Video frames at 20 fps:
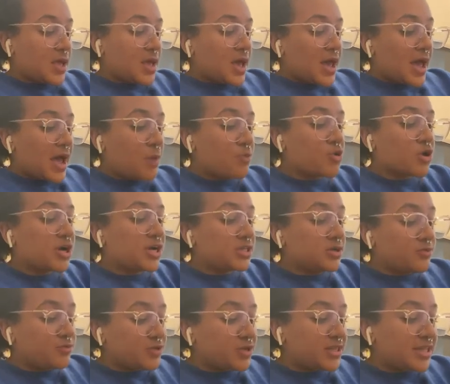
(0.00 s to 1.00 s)
And we're
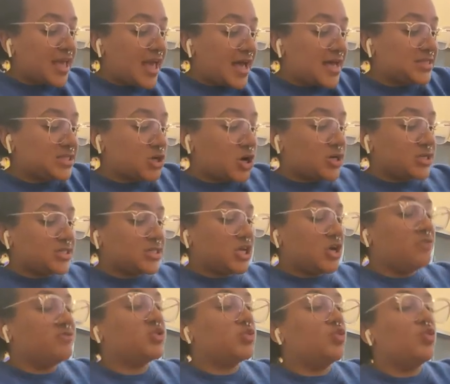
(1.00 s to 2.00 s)
going to really ask
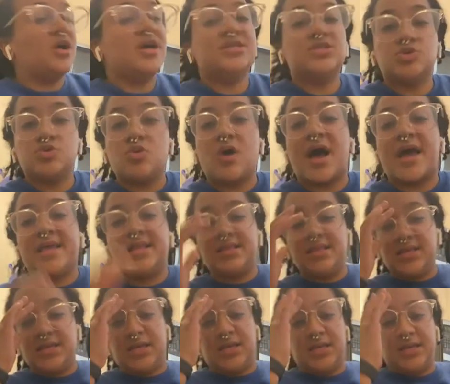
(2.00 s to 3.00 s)
ourselves, what do I
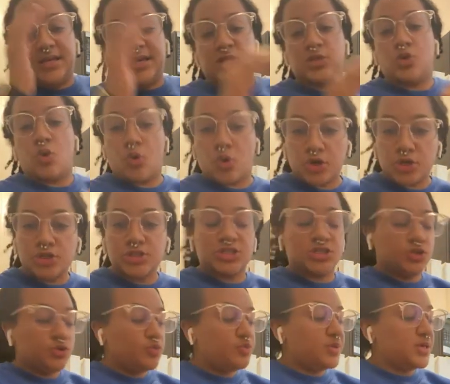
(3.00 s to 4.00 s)
need in order
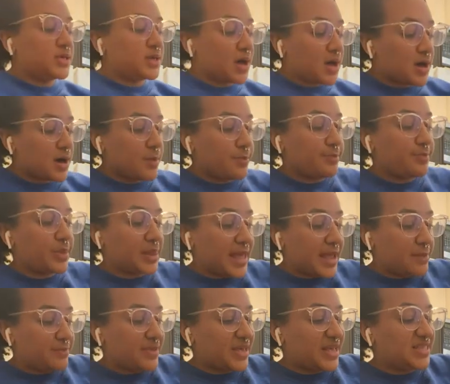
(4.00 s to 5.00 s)
to become
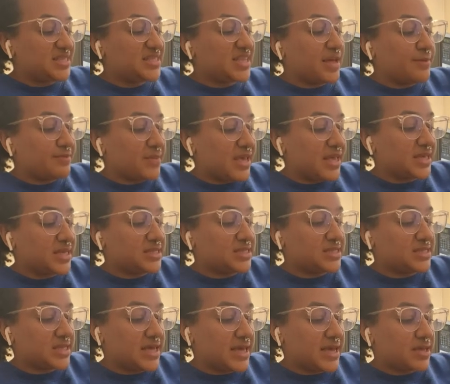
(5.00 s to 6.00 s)
plant-based and make it
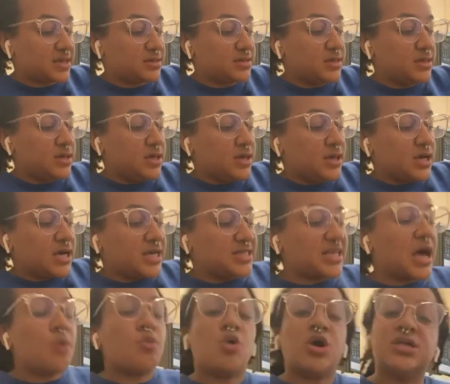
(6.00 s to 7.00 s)
stick? Because
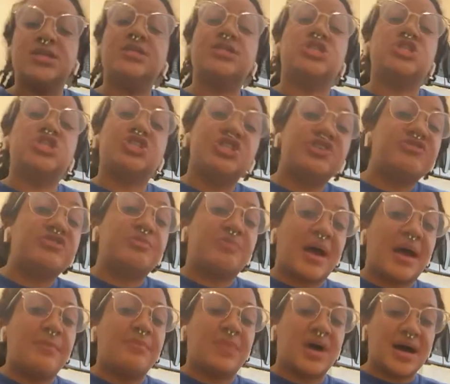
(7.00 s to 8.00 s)
I wanted to shift
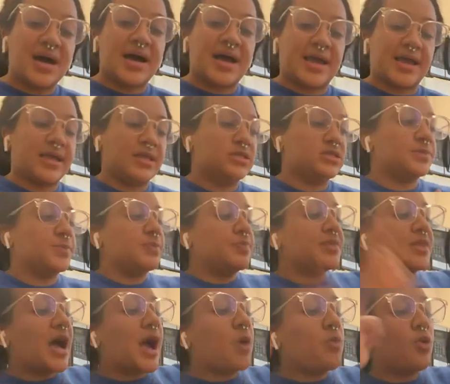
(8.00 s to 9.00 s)
my mind.
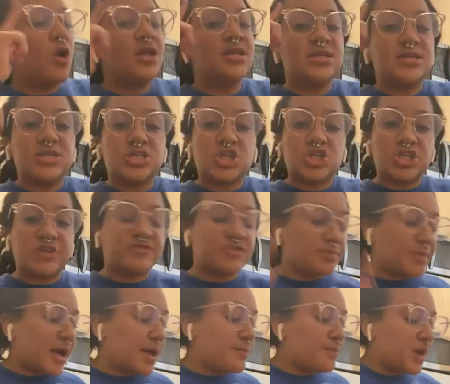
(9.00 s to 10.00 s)
I wanted to shift
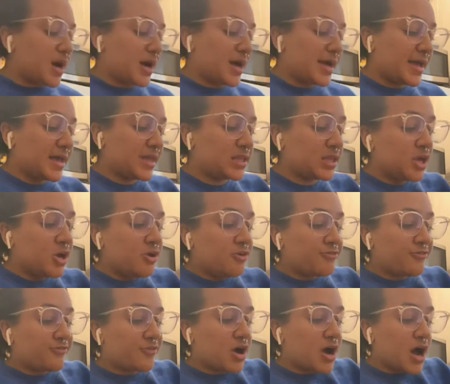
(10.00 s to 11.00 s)
my mind
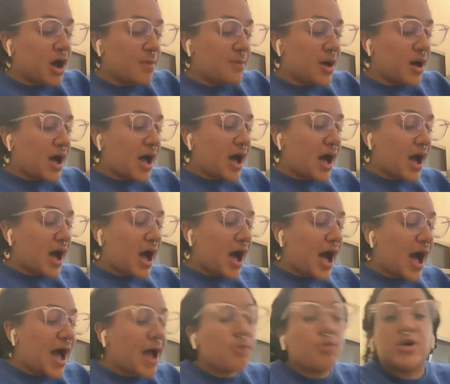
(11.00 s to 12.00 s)
from,
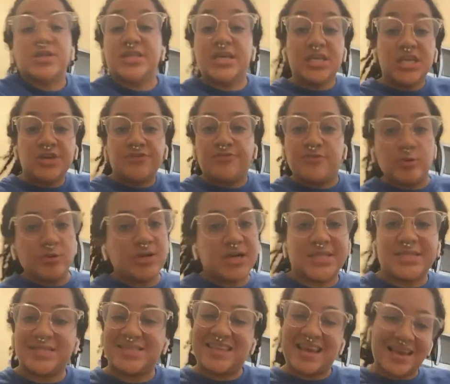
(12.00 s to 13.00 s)
I want to eat food because
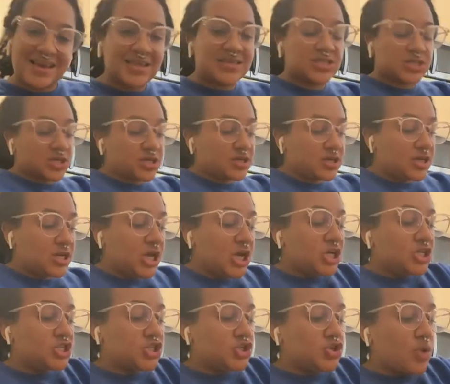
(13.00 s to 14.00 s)
it tastes good,
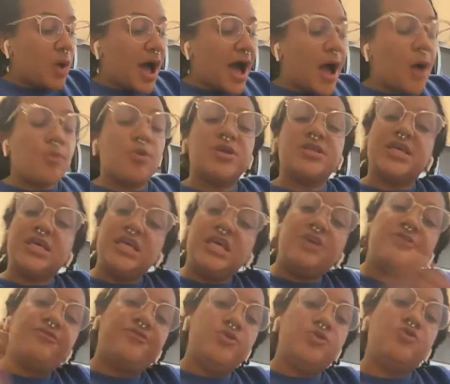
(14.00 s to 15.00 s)
to I want to
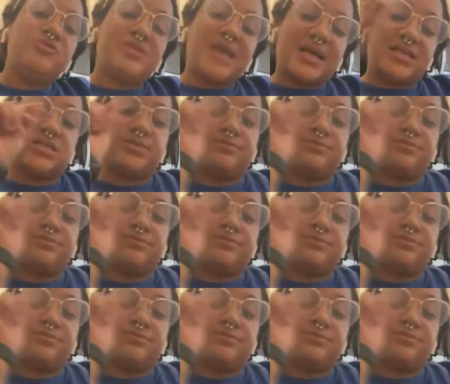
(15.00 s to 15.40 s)
eat food that's